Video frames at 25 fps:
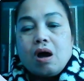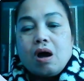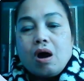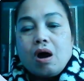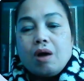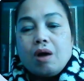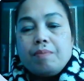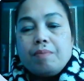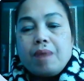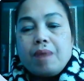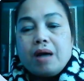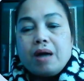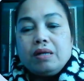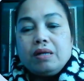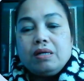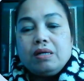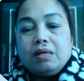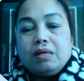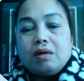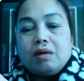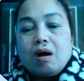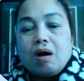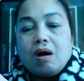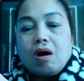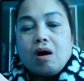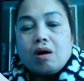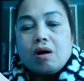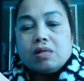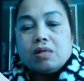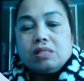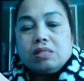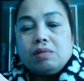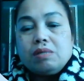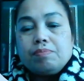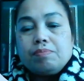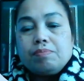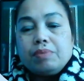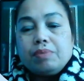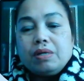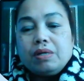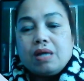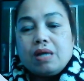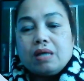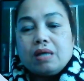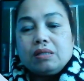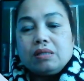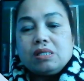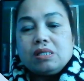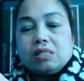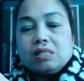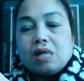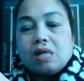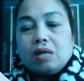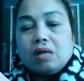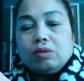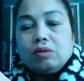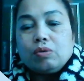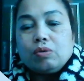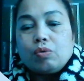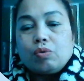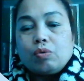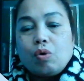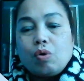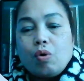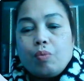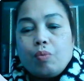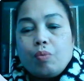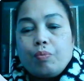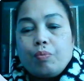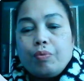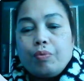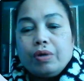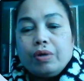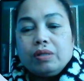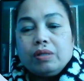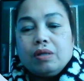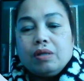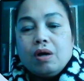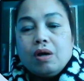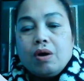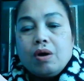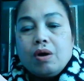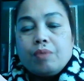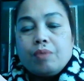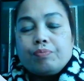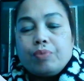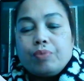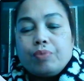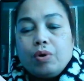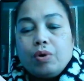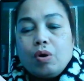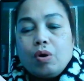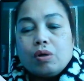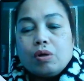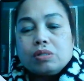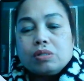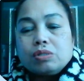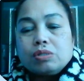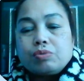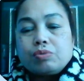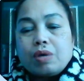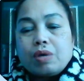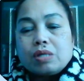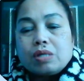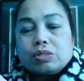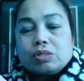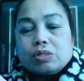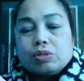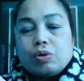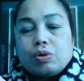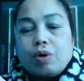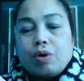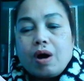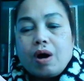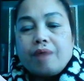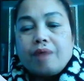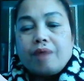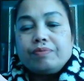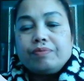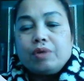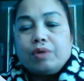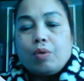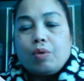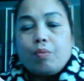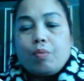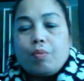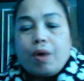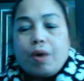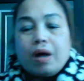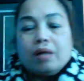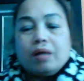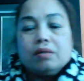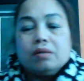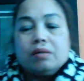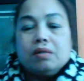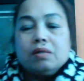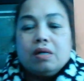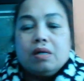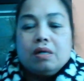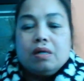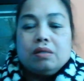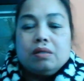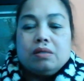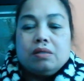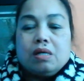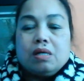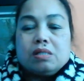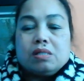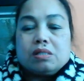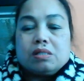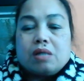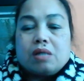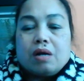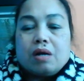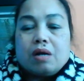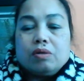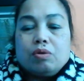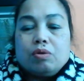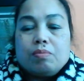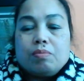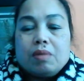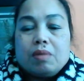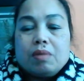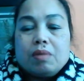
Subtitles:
Our body are simply not designed to cope with prolonged stress, so after a while, they start to